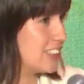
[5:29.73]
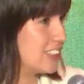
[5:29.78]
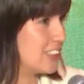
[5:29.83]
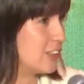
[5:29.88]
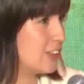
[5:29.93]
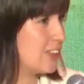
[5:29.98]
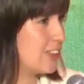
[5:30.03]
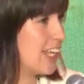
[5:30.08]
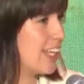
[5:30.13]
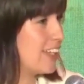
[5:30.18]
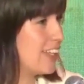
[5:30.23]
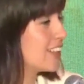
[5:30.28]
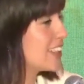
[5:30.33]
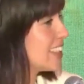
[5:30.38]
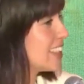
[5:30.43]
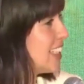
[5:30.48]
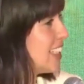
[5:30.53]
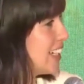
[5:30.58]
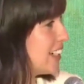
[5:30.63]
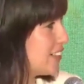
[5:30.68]
So that
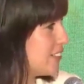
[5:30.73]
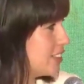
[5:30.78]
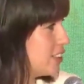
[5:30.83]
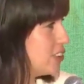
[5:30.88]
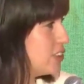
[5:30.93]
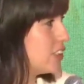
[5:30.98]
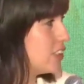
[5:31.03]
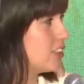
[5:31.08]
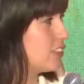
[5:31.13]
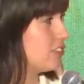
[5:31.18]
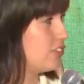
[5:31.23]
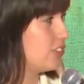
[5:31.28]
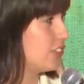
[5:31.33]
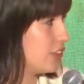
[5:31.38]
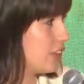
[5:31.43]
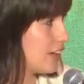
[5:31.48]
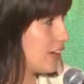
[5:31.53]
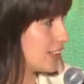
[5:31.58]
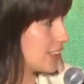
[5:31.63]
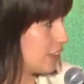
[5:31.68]
looks like reducing
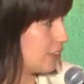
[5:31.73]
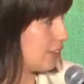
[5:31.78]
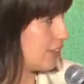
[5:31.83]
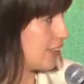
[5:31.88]
food loss and